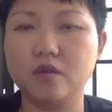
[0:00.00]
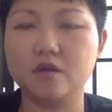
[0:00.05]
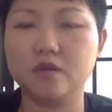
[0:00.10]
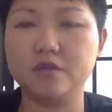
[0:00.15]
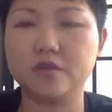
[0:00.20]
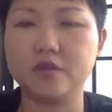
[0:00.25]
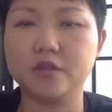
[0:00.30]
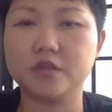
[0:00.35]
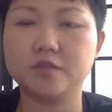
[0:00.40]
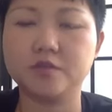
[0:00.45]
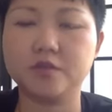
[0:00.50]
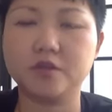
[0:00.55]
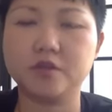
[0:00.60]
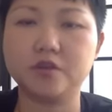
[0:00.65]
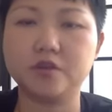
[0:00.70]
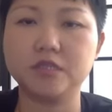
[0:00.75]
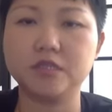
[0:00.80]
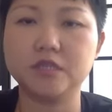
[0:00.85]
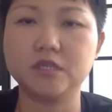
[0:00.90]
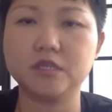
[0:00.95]
are the
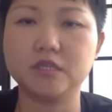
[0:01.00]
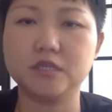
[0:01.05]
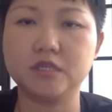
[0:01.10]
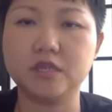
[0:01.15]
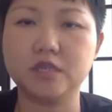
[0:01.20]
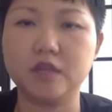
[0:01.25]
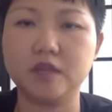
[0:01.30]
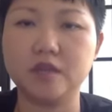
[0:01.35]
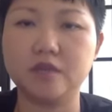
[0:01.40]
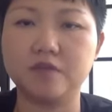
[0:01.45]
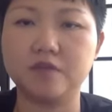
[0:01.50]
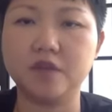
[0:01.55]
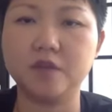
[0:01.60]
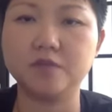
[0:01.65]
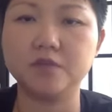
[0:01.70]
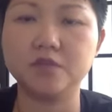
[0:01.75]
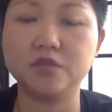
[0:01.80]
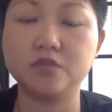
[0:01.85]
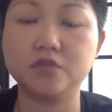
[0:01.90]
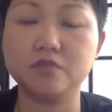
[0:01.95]
experiences that have
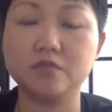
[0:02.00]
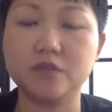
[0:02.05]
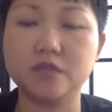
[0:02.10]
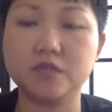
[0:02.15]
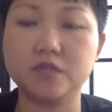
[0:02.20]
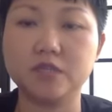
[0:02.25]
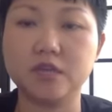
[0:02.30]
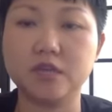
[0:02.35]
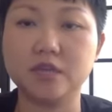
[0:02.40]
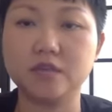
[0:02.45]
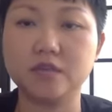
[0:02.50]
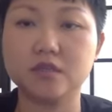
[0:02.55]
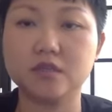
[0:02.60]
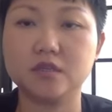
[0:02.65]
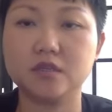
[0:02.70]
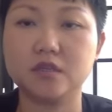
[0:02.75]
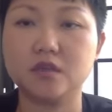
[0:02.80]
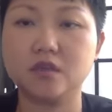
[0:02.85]
helped you reset?